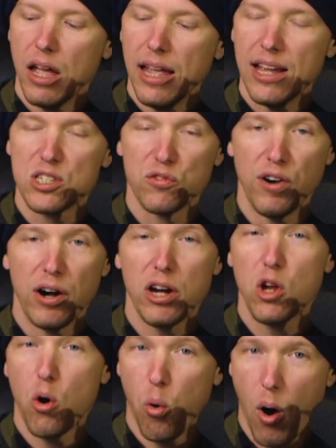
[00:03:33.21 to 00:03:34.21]
It's very
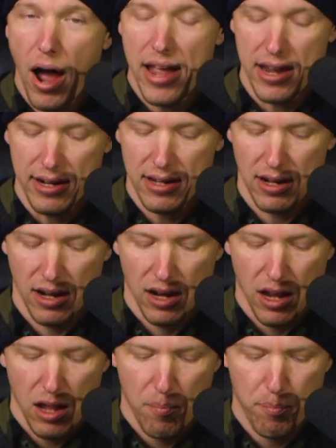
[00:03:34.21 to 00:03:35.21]
quiet,
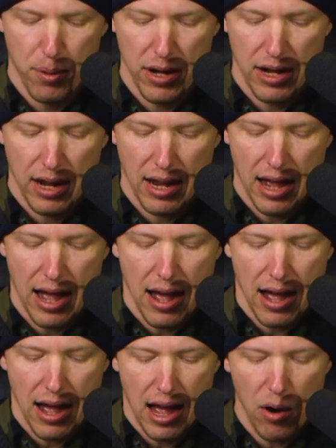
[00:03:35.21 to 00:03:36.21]
but
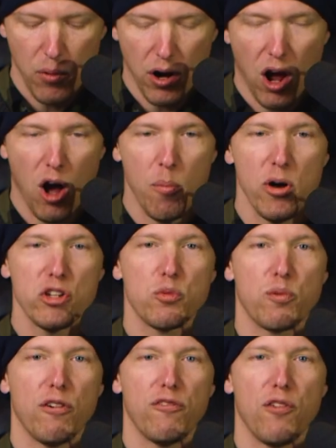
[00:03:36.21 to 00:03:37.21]
I would
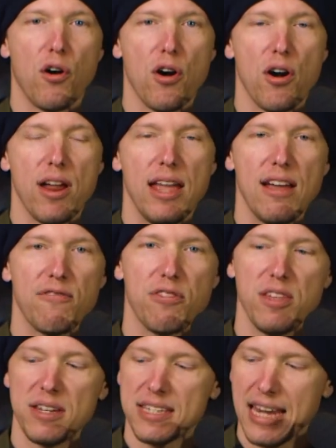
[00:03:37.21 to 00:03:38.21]
almost prefer if
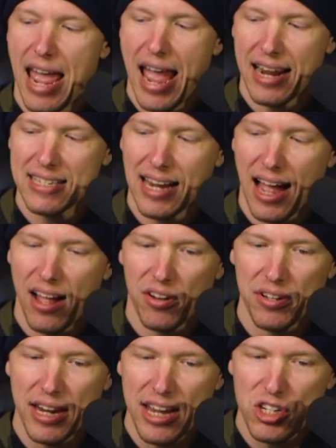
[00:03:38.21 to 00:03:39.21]
the tactile
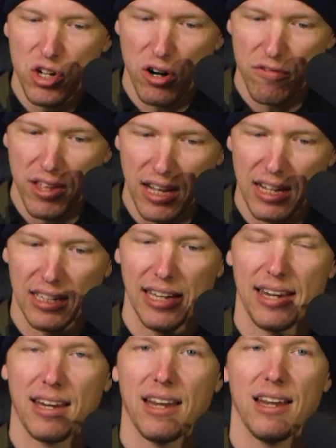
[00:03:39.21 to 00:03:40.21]
nature of the
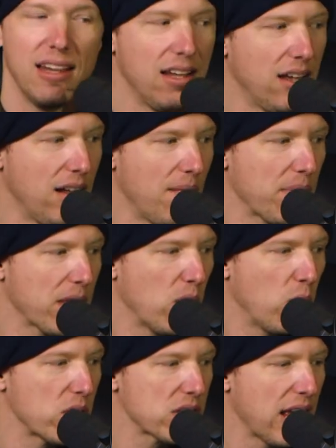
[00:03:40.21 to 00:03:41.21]
click
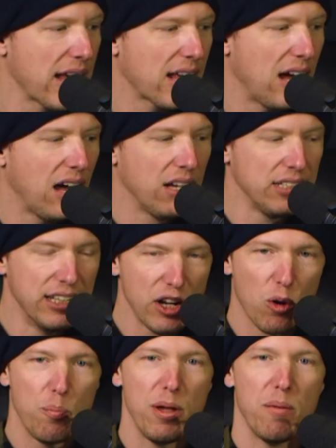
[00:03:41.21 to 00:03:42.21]
was like a
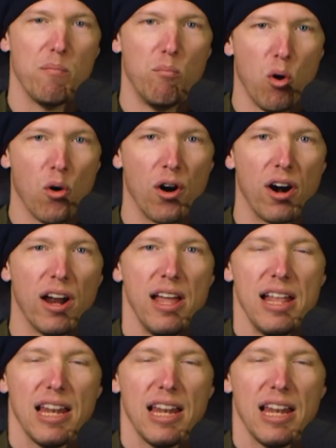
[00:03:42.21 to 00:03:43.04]
little bit more.